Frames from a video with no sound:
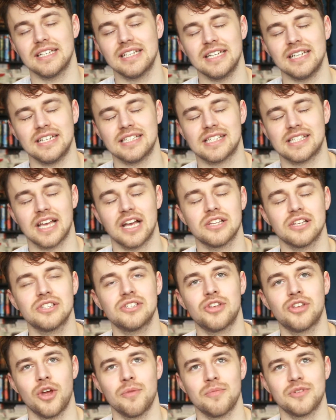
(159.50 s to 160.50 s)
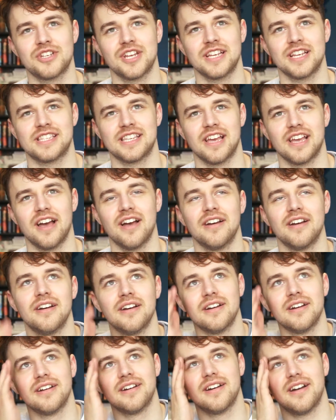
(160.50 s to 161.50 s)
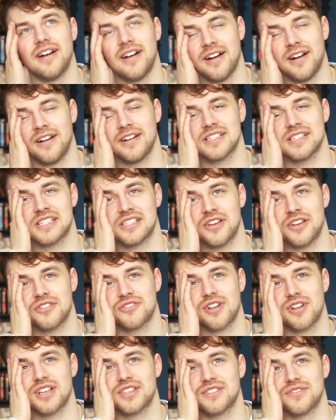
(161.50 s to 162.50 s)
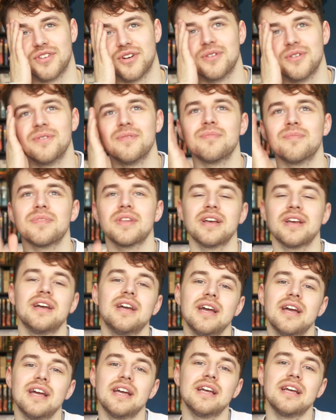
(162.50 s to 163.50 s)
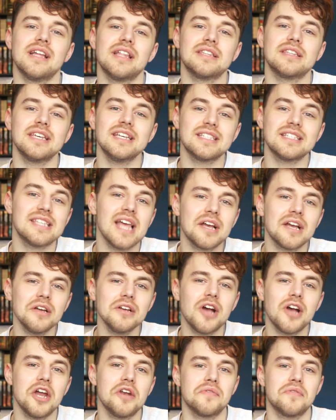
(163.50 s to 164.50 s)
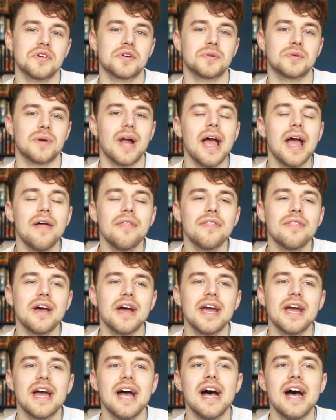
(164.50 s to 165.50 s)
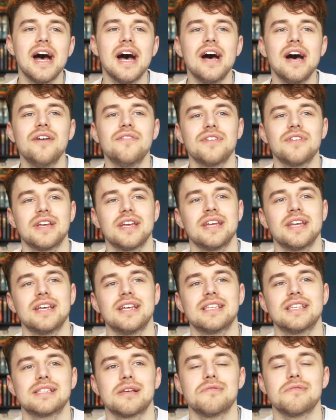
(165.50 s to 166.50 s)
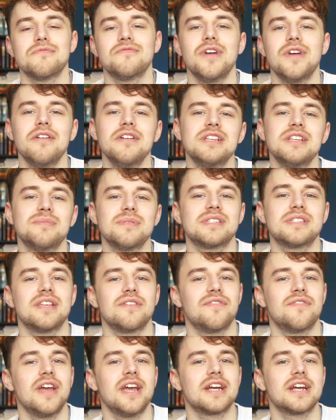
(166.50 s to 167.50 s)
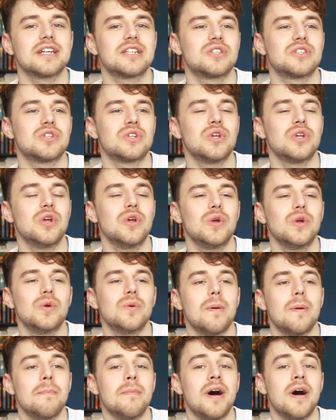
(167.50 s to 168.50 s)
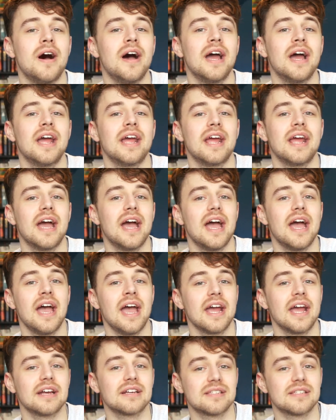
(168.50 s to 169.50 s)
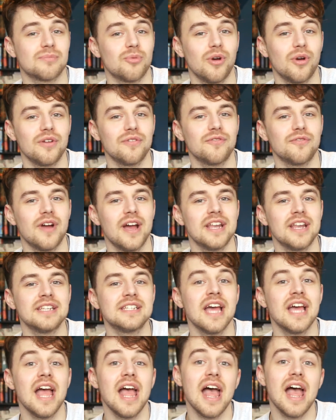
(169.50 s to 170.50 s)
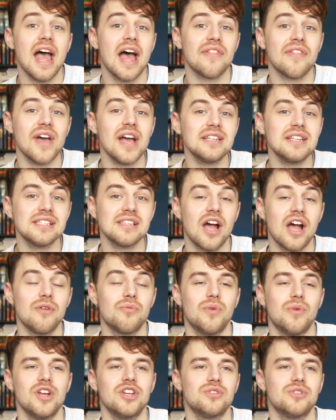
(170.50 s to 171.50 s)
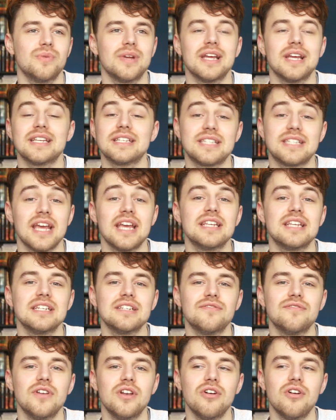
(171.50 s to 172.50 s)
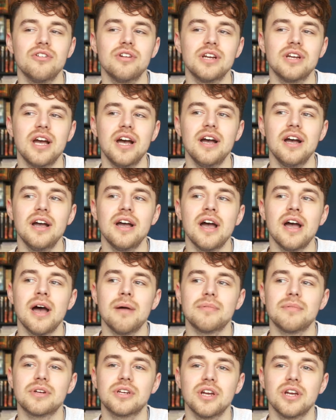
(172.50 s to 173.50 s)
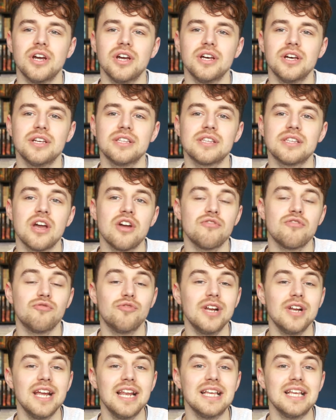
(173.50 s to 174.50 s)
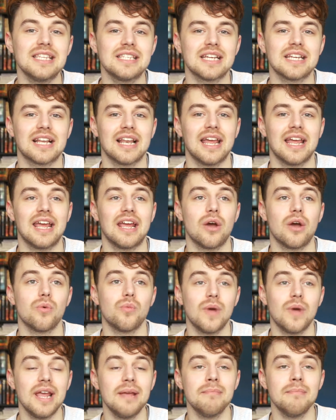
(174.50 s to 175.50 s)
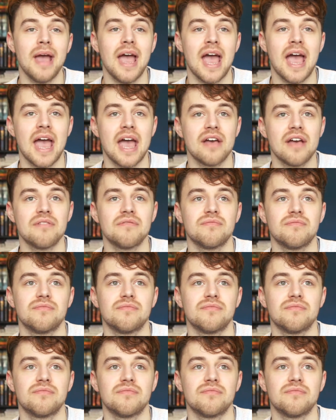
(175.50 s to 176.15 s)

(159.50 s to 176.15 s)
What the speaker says: easier. So much easier. Oh, it's so stressful. The second kind of regret that I have is very specific to my ex-boyfriend. And that is, I wish we had dated for longer, because realistically, we met